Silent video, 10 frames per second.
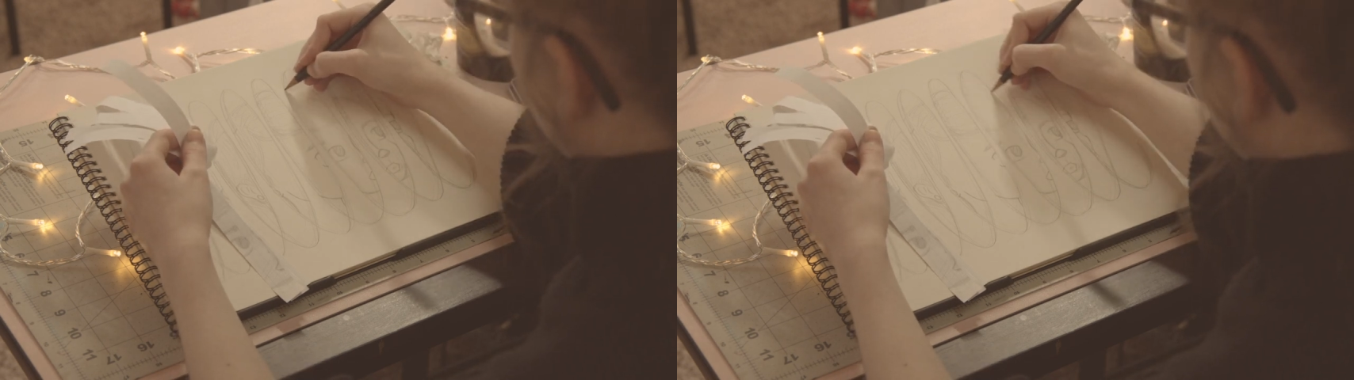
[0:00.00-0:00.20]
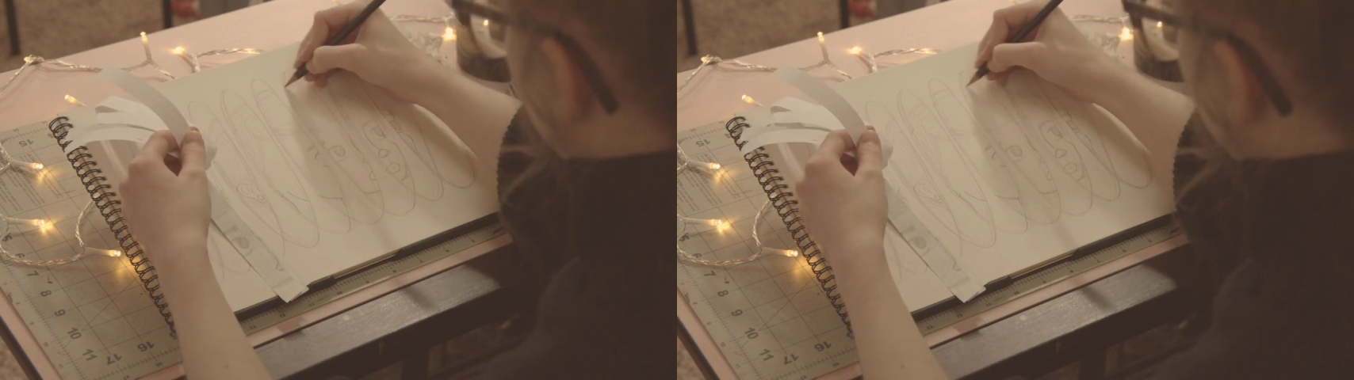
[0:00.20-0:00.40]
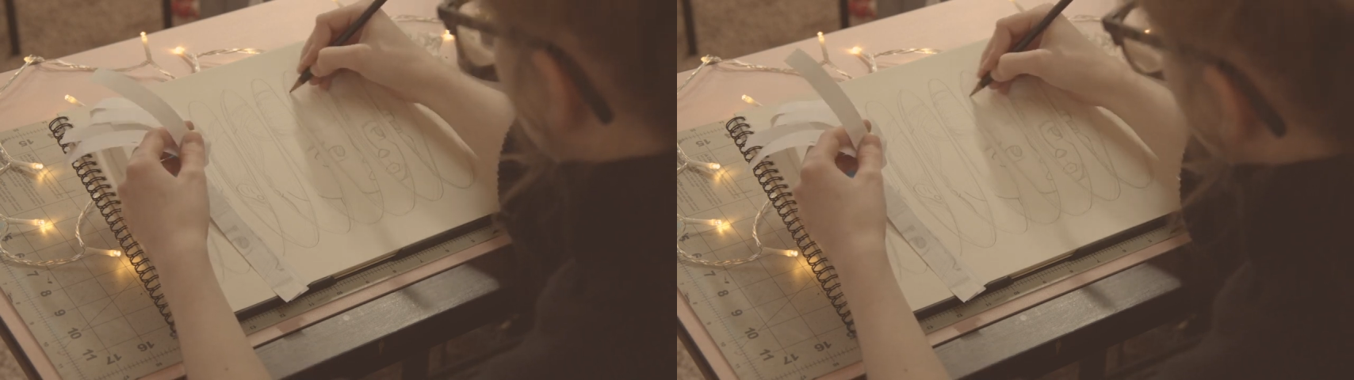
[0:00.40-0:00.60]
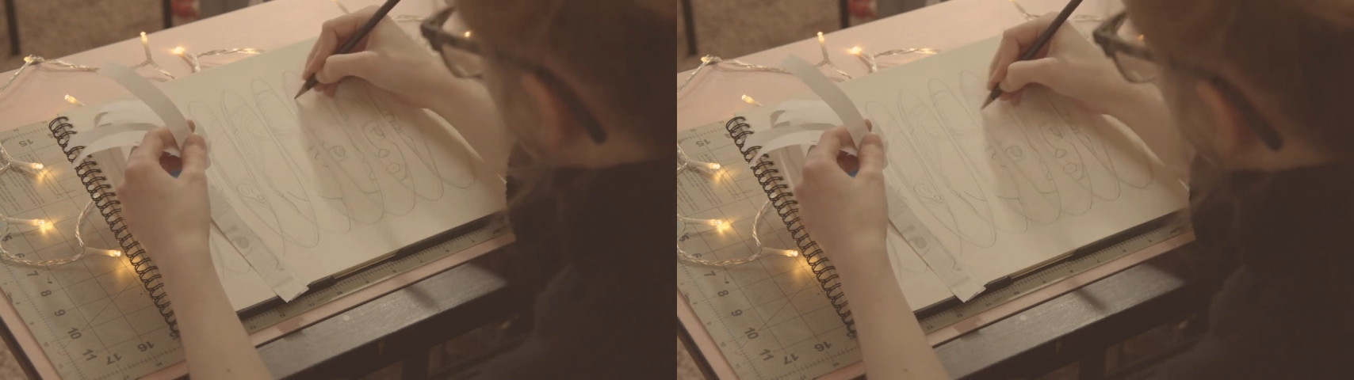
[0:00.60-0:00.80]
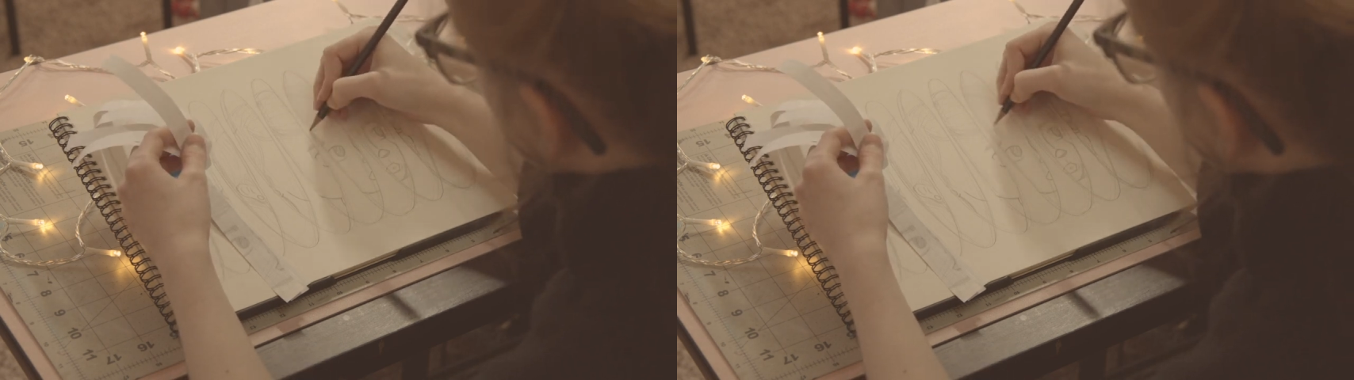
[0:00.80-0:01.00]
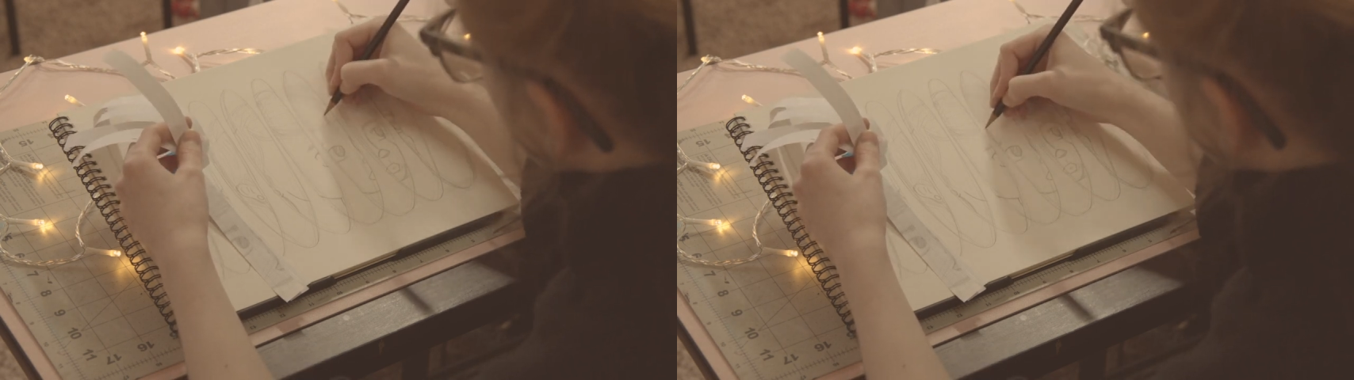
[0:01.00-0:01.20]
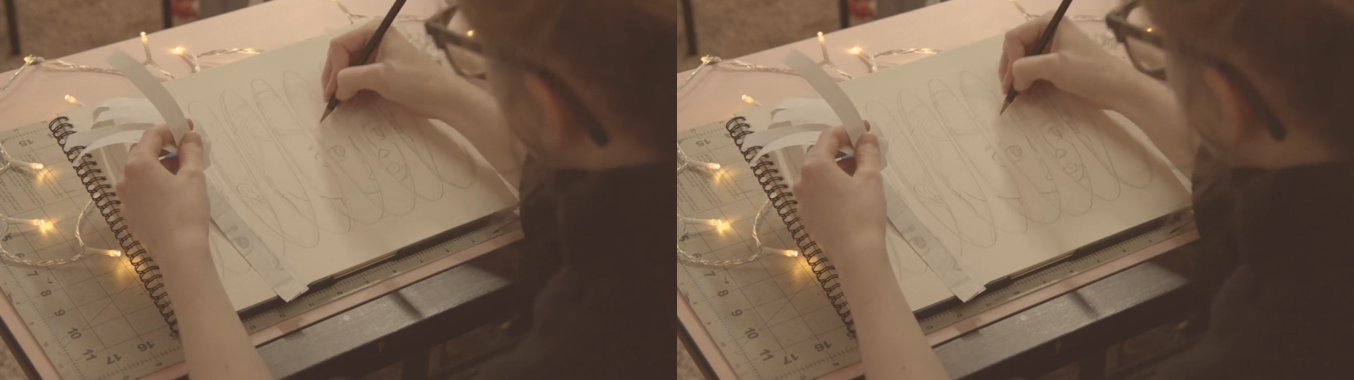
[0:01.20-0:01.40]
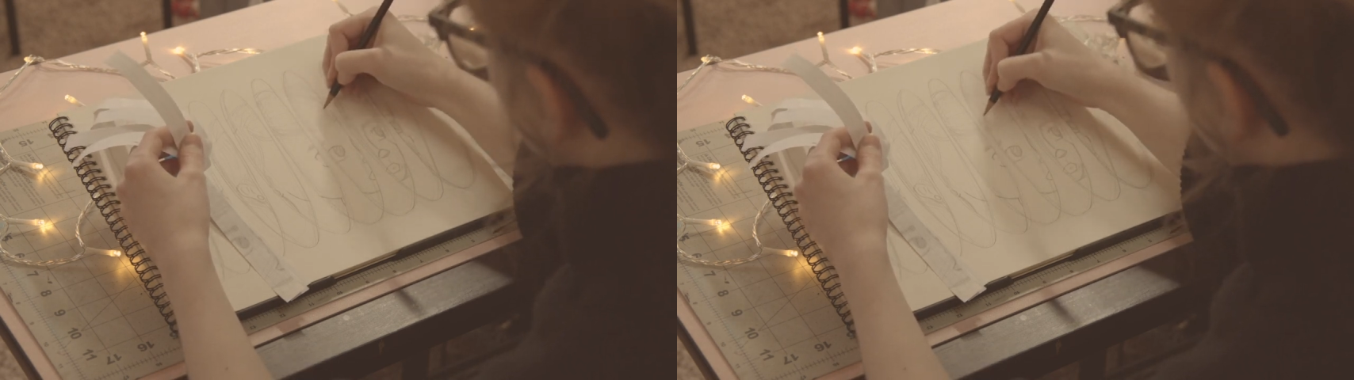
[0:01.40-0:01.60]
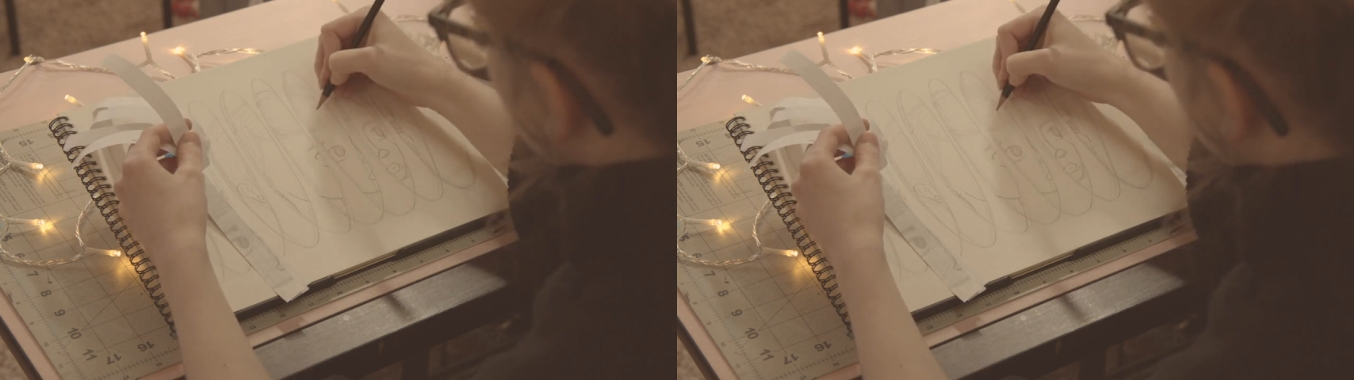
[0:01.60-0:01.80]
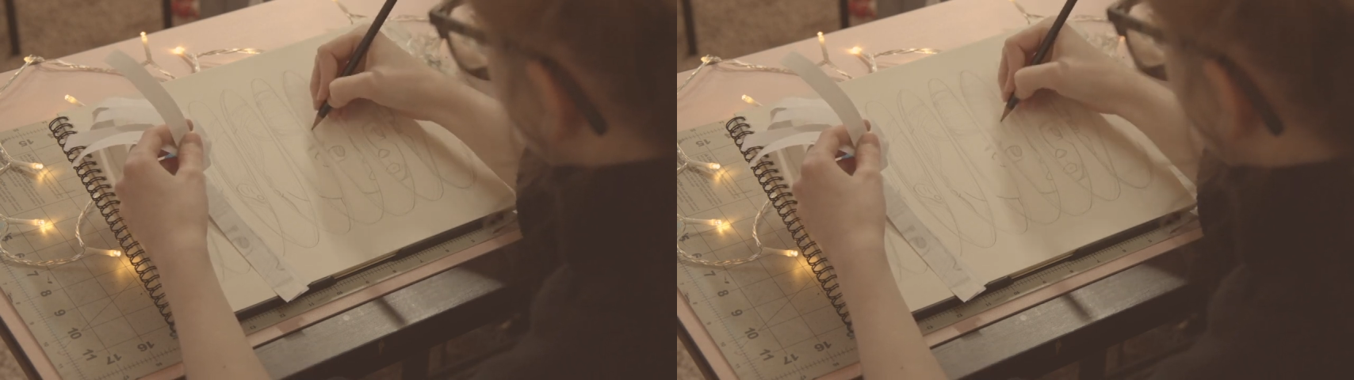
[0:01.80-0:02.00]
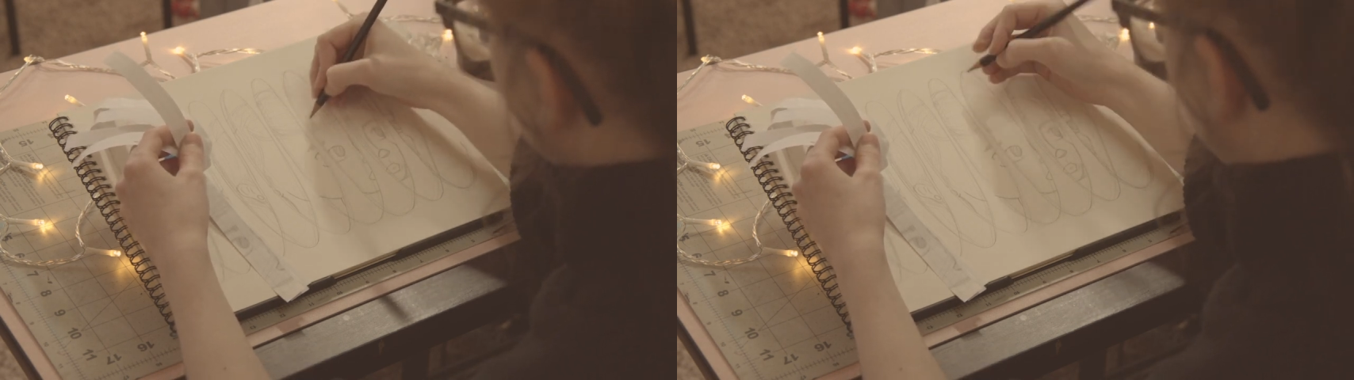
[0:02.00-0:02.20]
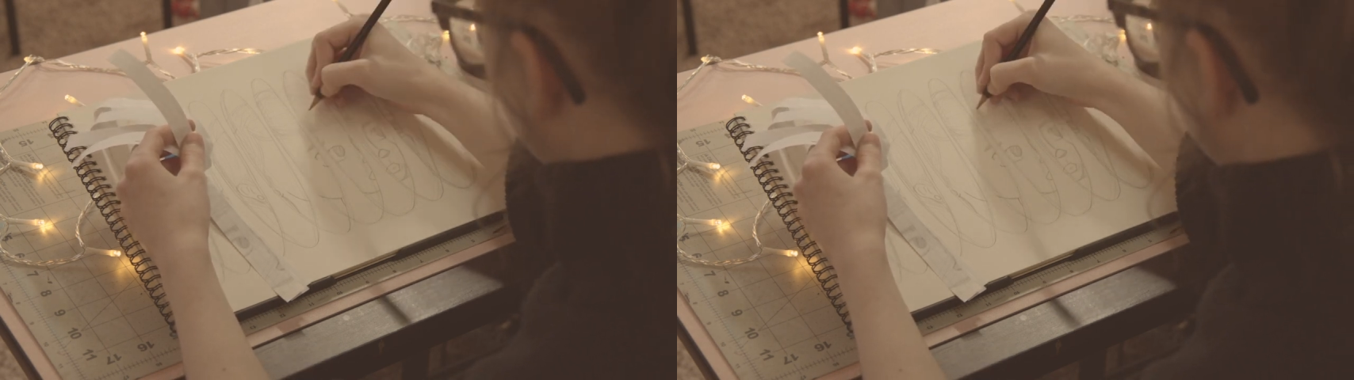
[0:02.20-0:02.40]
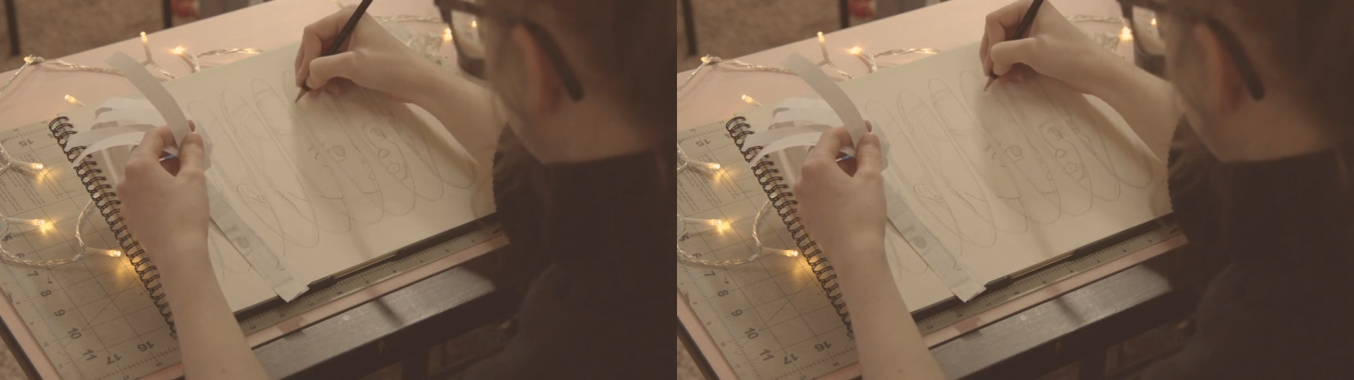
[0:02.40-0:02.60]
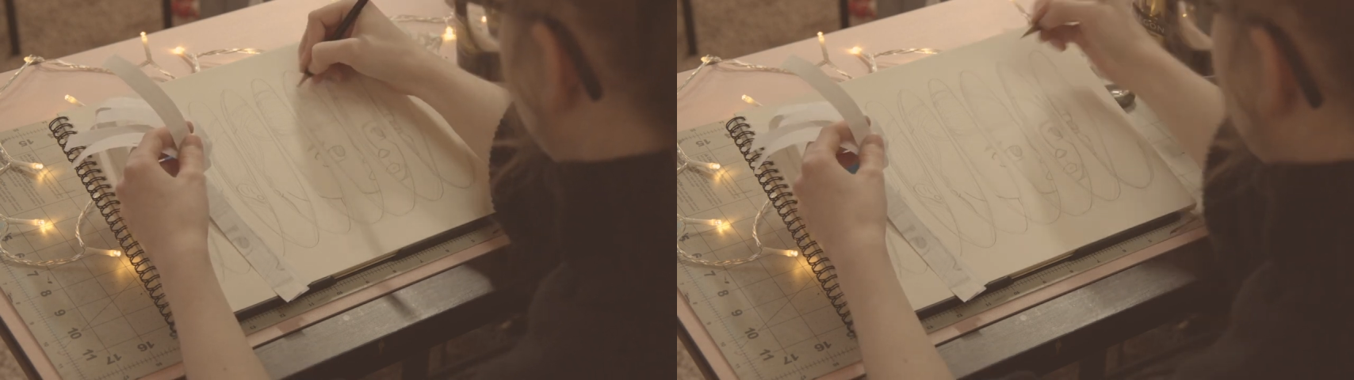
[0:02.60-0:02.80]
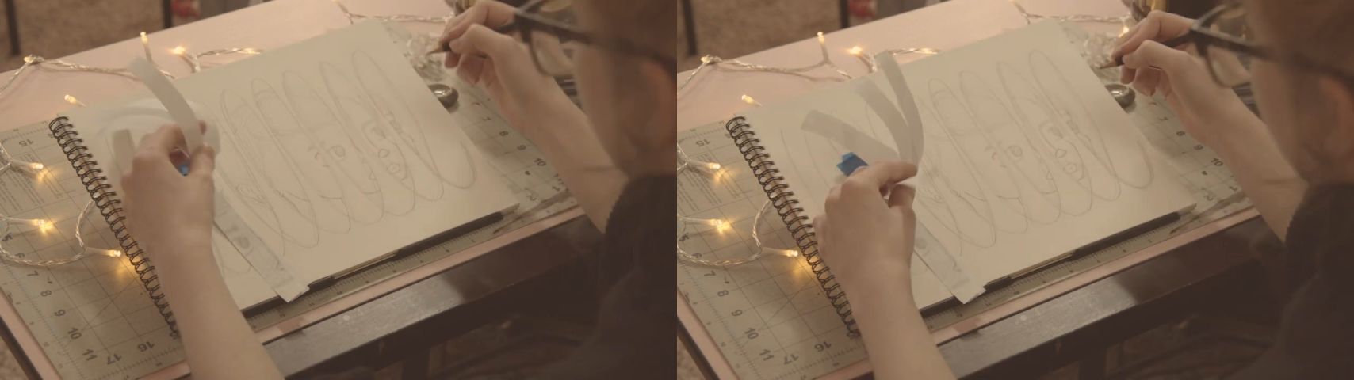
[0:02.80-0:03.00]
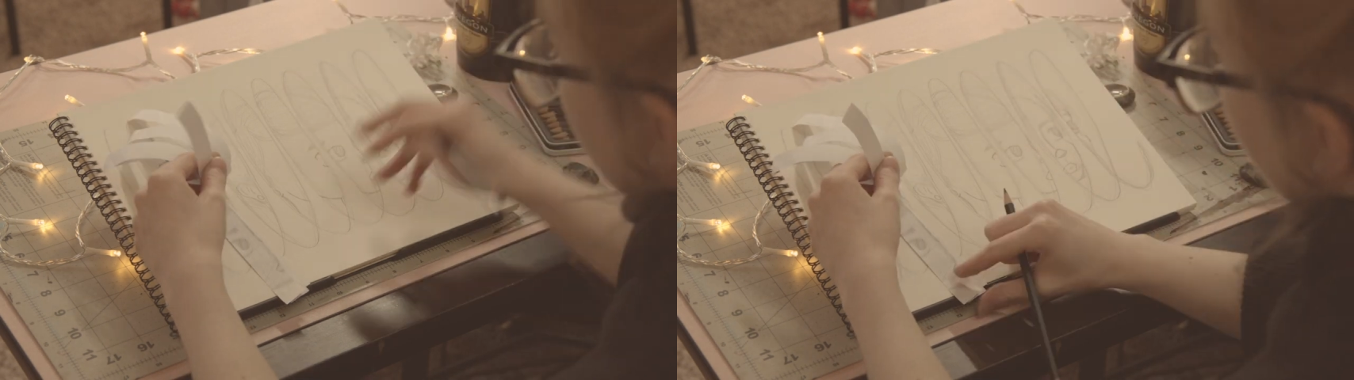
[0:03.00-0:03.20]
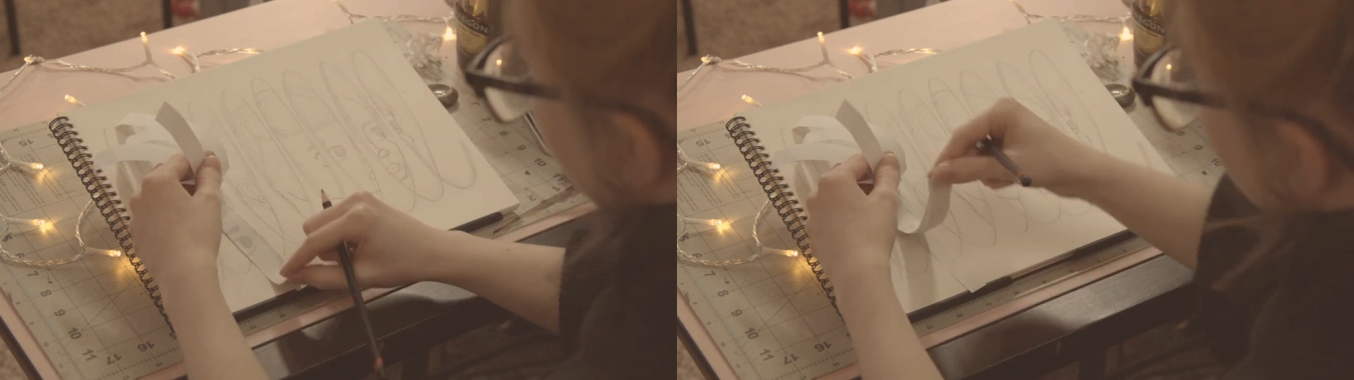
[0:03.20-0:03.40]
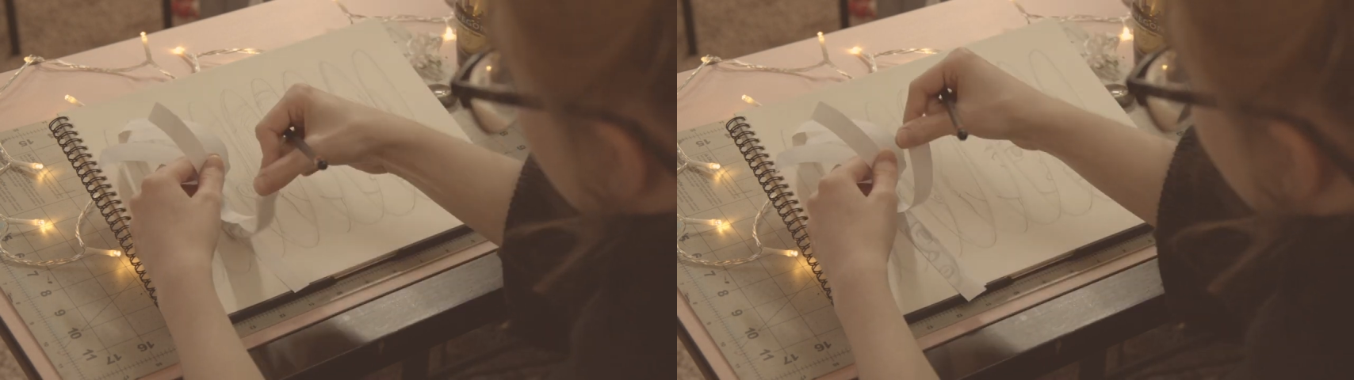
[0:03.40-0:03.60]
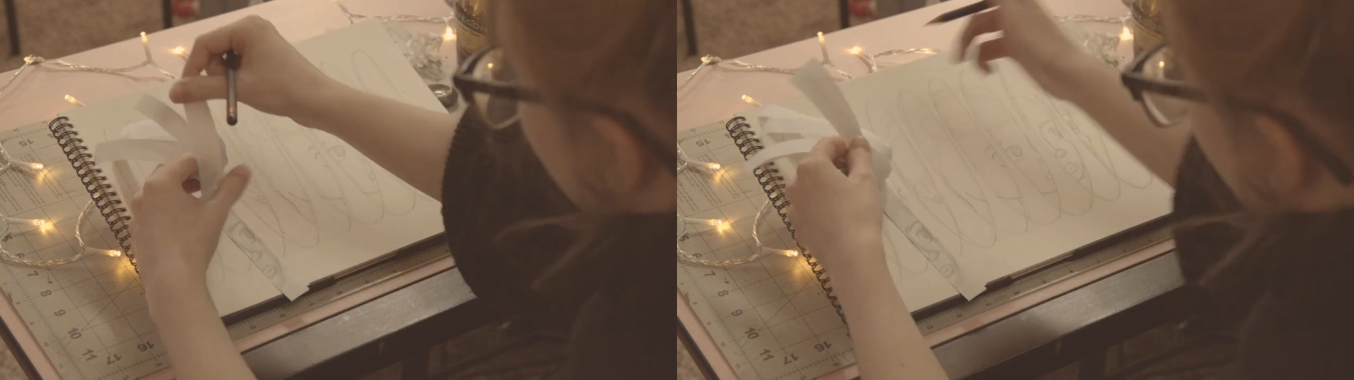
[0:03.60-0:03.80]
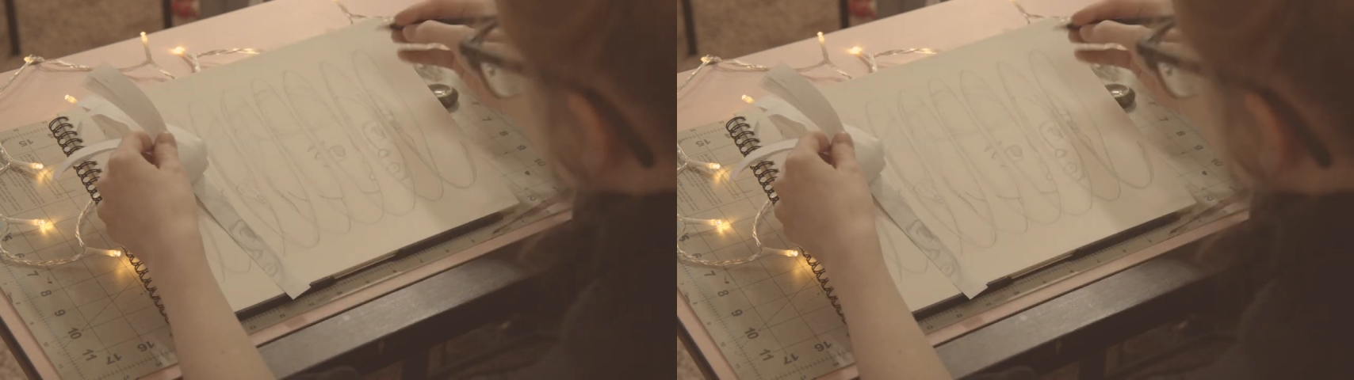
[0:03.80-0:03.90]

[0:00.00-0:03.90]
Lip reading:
No face is visible, so there are no lips to read.